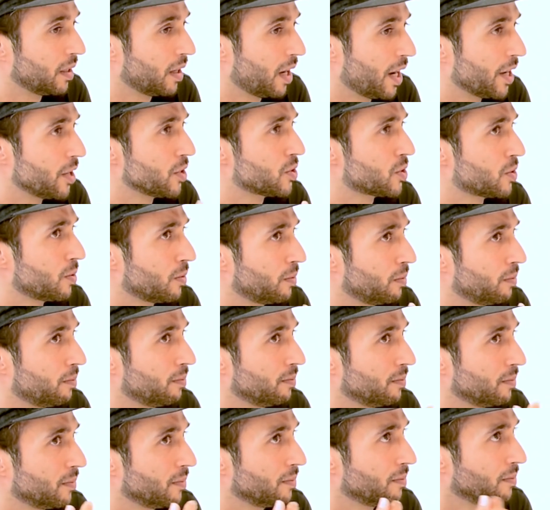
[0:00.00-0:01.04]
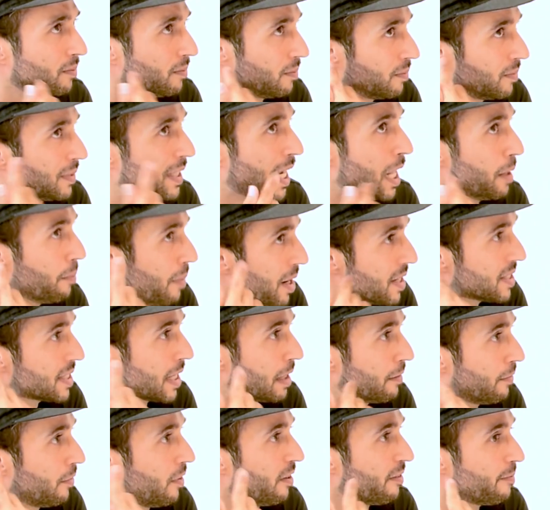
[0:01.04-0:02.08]
I used to tell
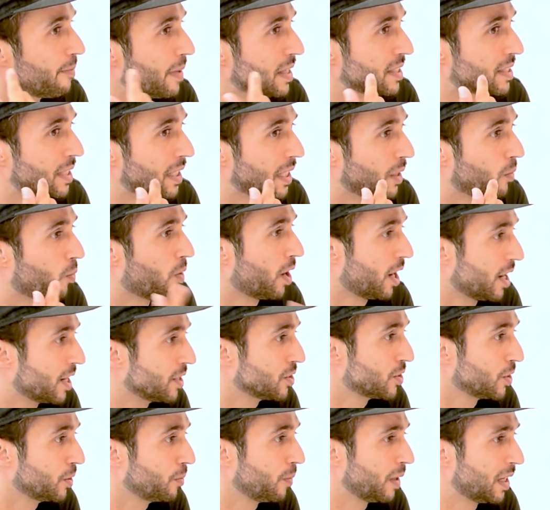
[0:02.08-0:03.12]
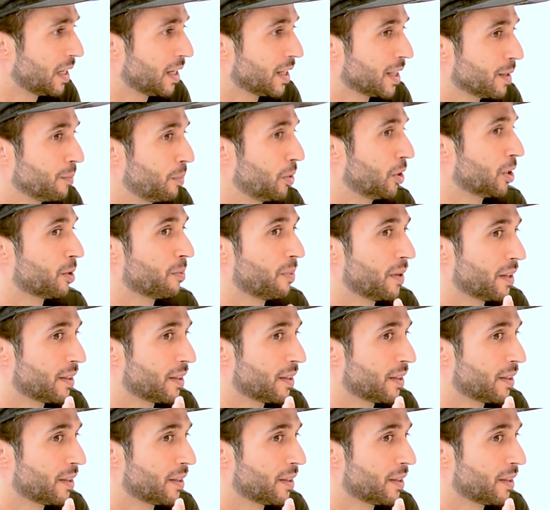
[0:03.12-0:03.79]
myself off mentally, why aren't you reading the book?